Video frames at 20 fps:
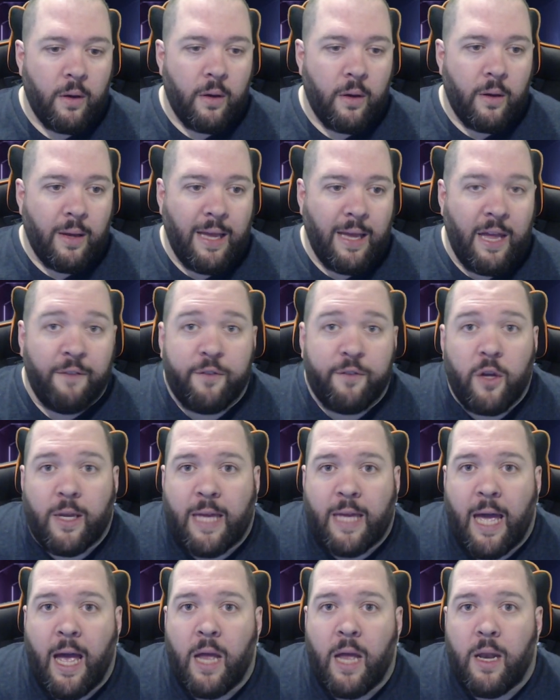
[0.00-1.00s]
If you
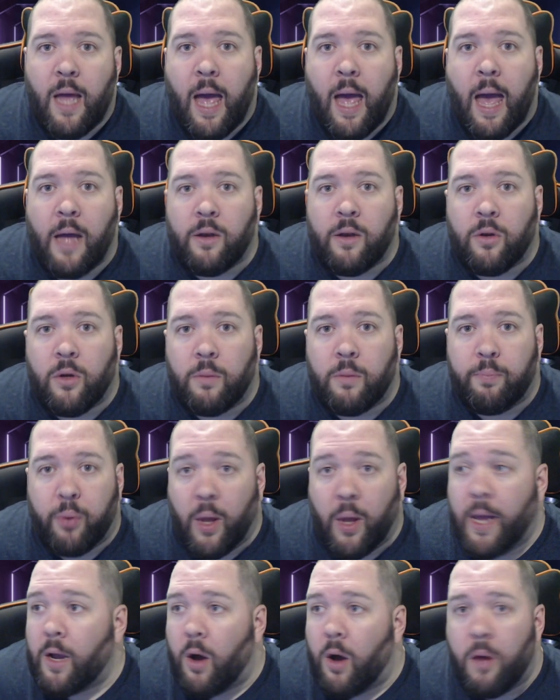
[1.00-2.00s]
can't handle
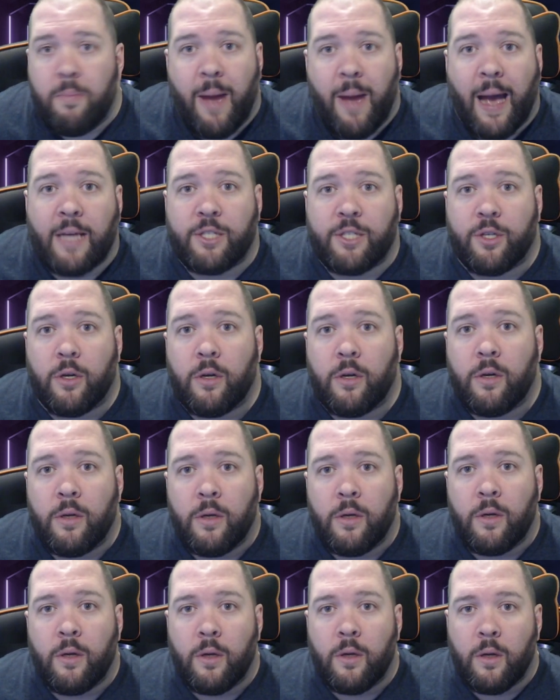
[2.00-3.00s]
playing on Master,
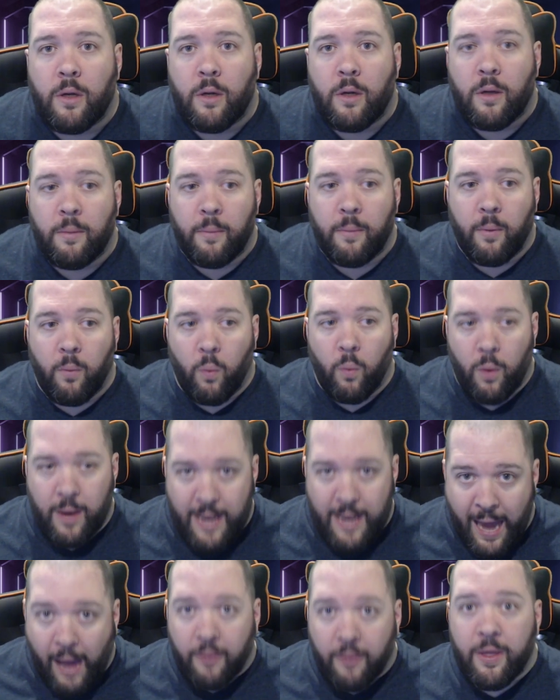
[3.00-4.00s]

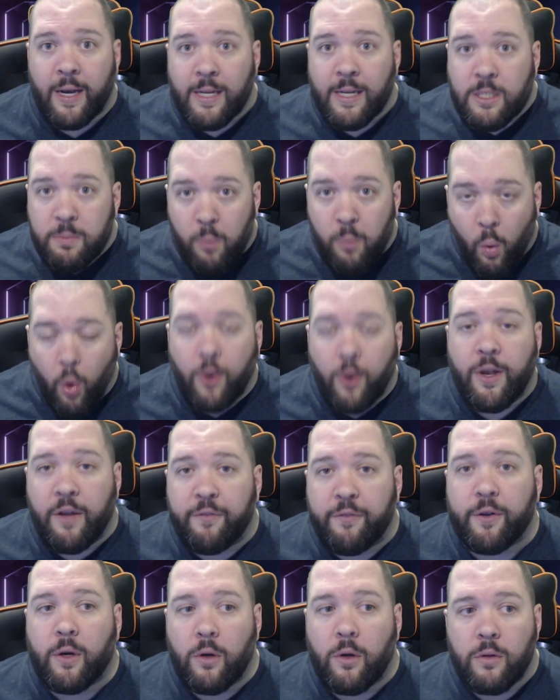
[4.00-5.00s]
now that it's more
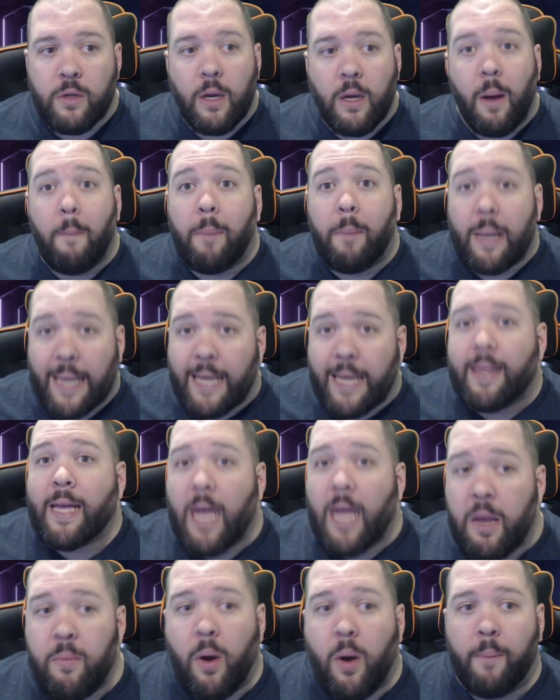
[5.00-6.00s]
difficult, play the
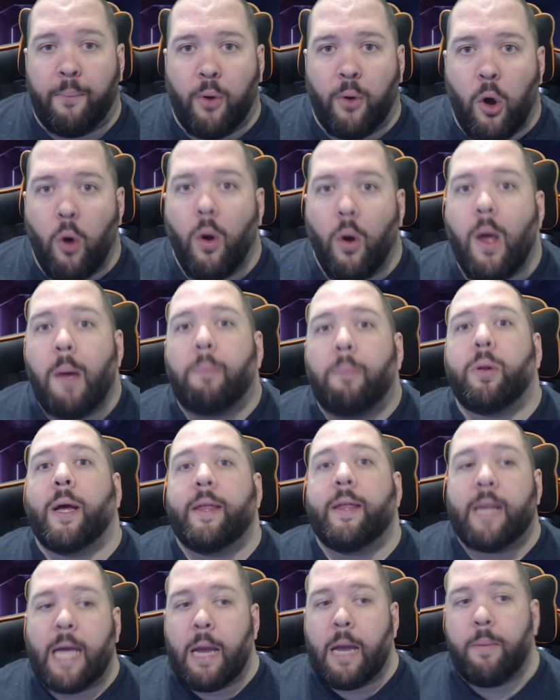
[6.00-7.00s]
game on Pro. Play
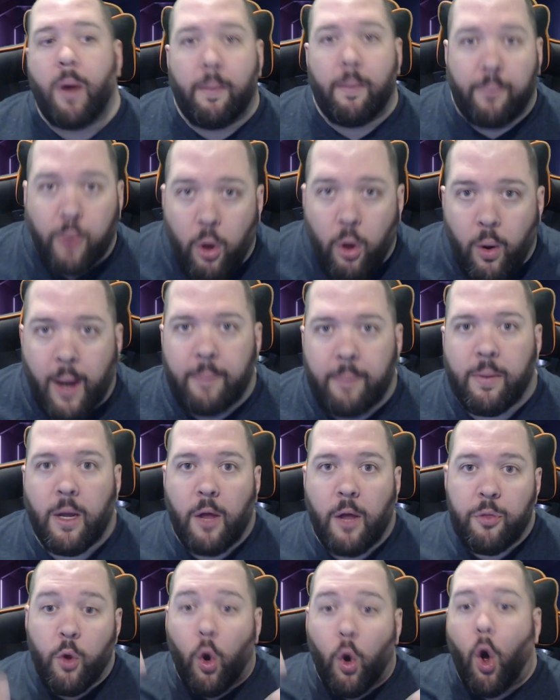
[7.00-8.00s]
the game on Pro-Am.
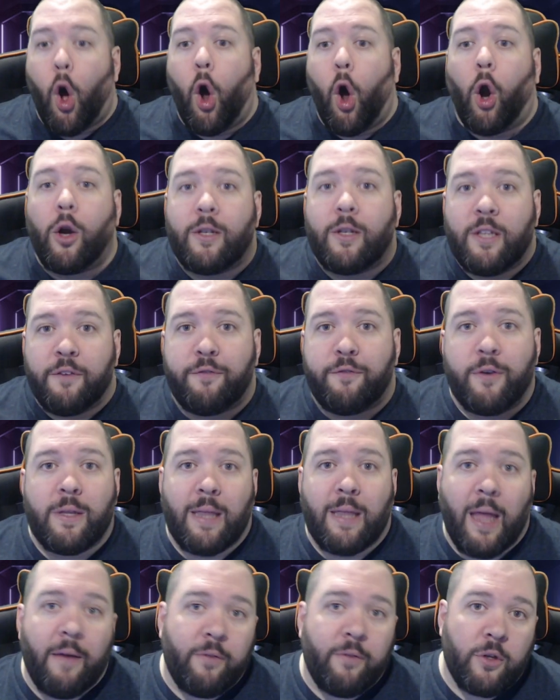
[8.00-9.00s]
There are different
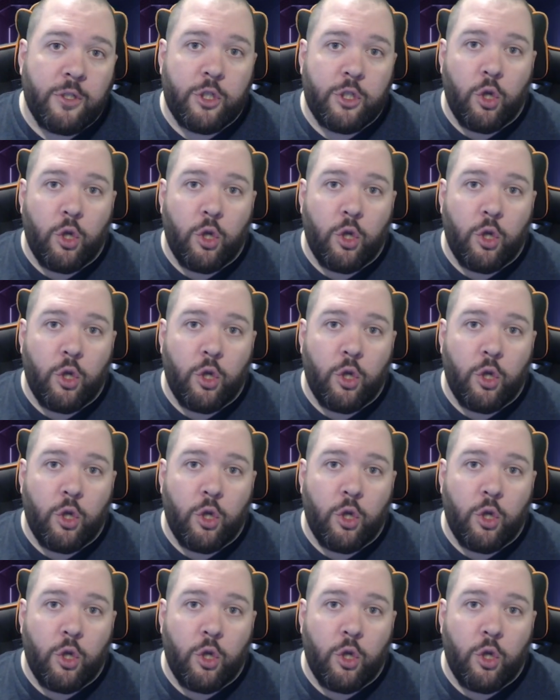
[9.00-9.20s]
levels.